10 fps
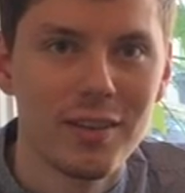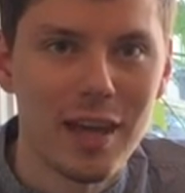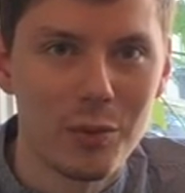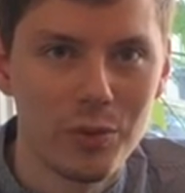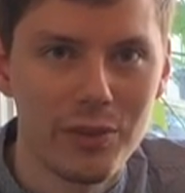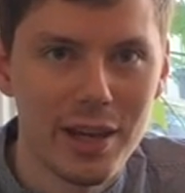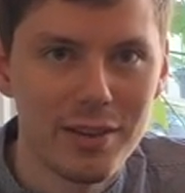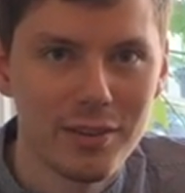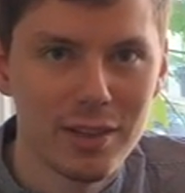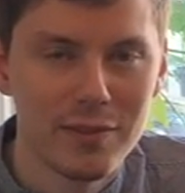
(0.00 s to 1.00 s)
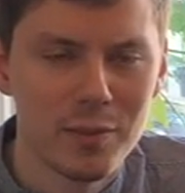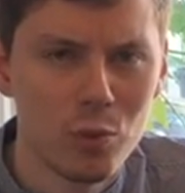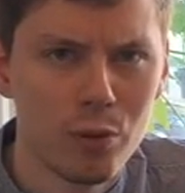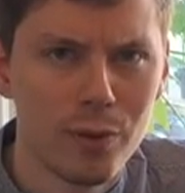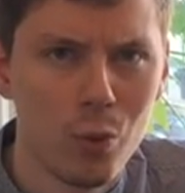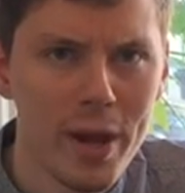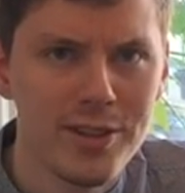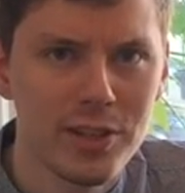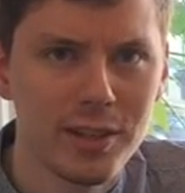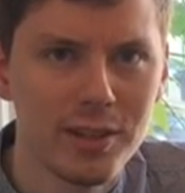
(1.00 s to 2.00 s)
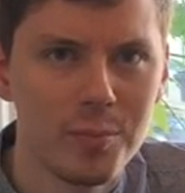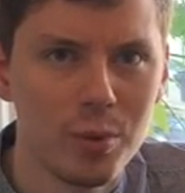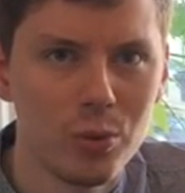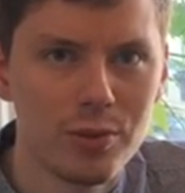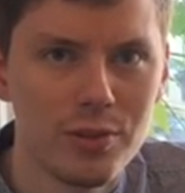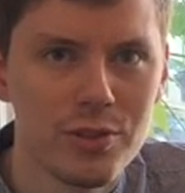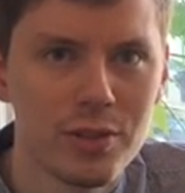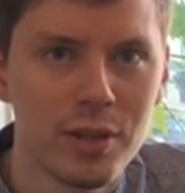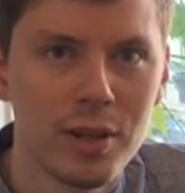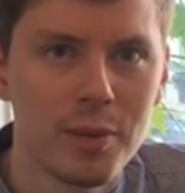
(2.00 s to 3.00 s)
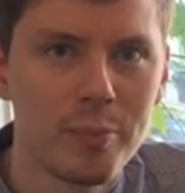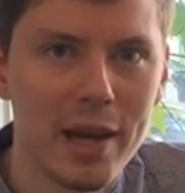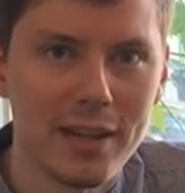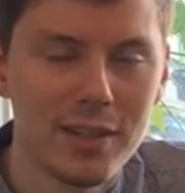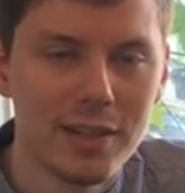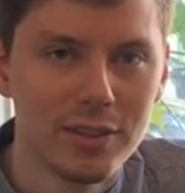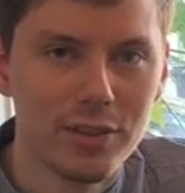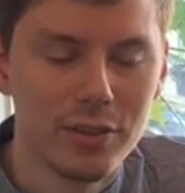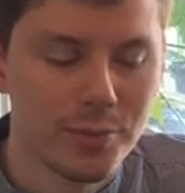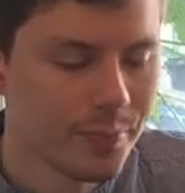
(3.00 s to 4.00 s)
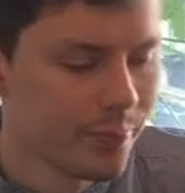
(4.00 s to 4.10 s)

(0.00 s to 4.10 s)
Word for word: that would then give it more of a weighting and importance back in England.